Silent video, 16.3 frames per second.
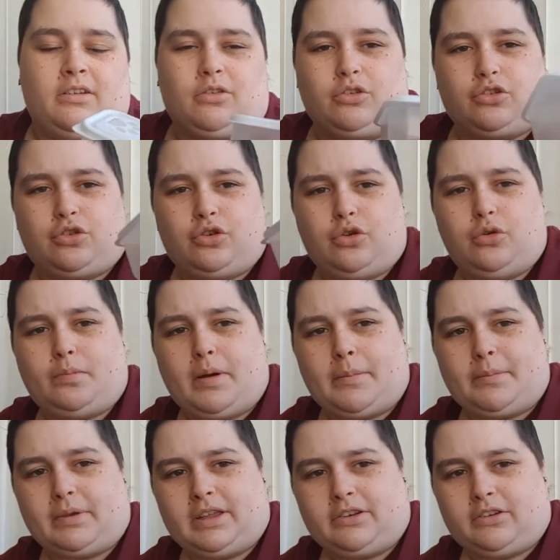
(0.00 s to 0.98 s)
I've got two
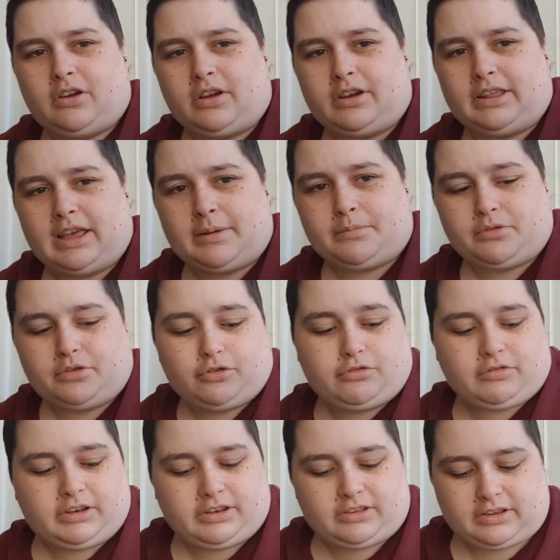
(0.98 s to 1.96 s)
pumpkin Tiny Hamster
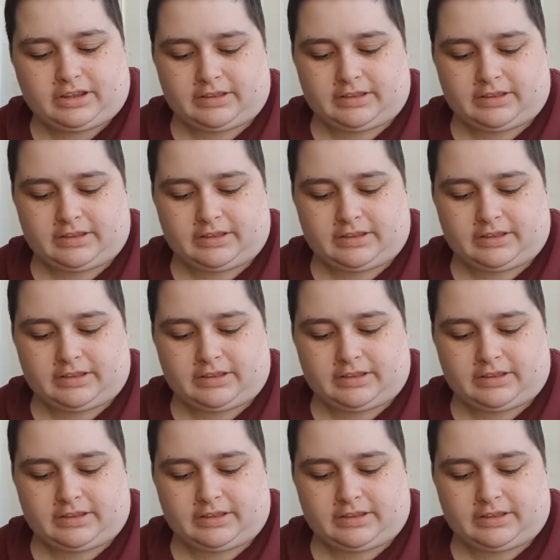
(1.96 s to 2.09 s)
treats